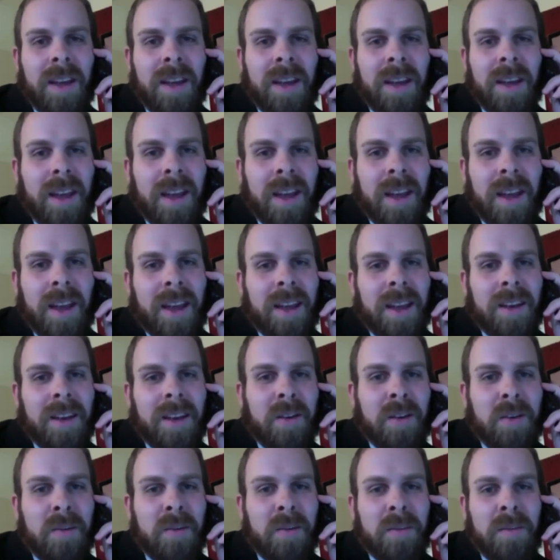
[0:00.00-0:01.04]
And
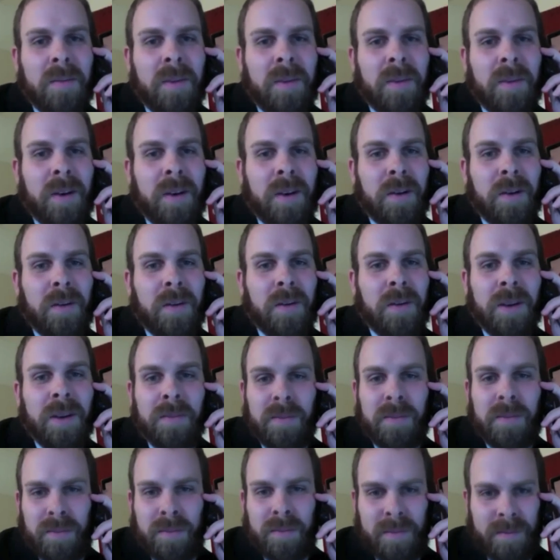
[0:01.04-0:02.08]
there
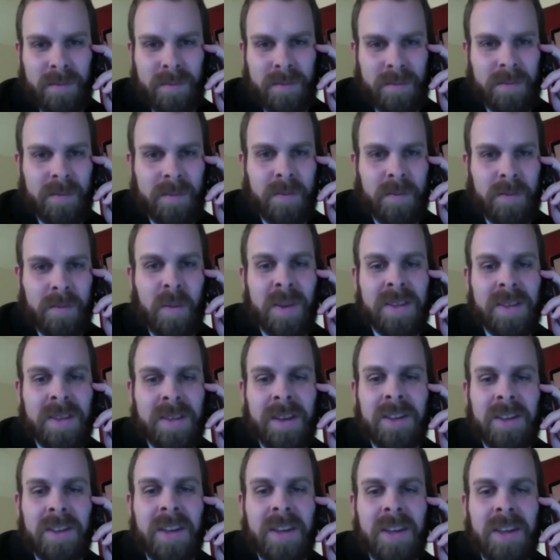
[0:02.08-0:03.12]
will be state
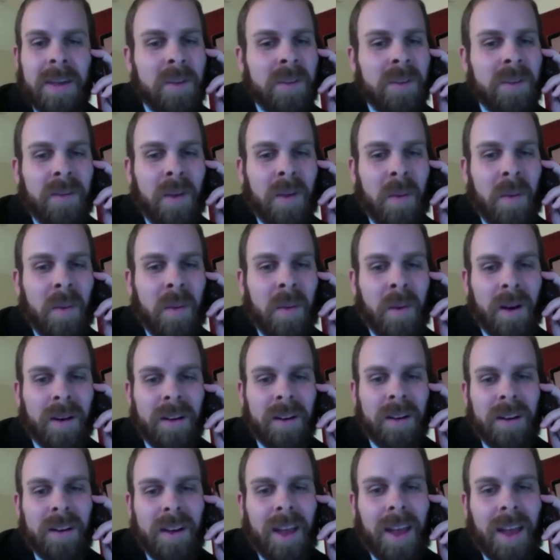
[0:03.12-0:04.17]
chapters everywhere
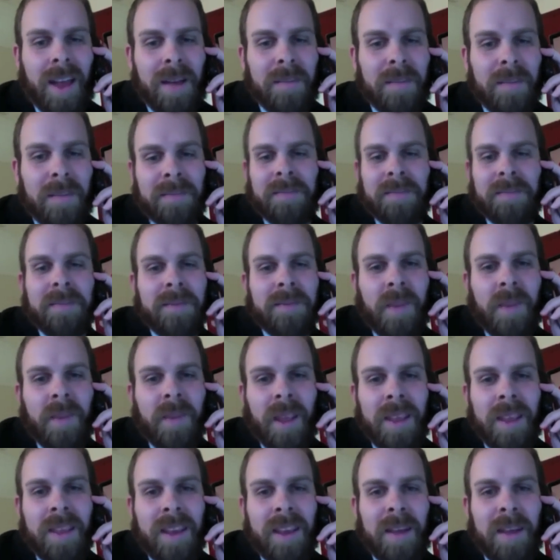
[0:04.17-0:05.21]

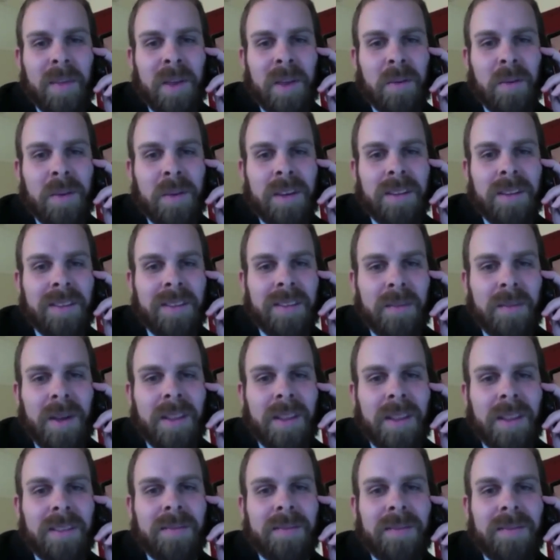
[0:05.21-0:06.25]
in the coming weeks and
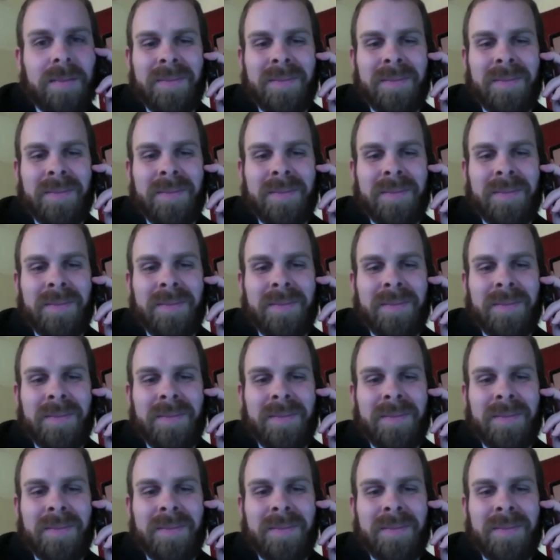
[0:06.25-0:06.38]
months.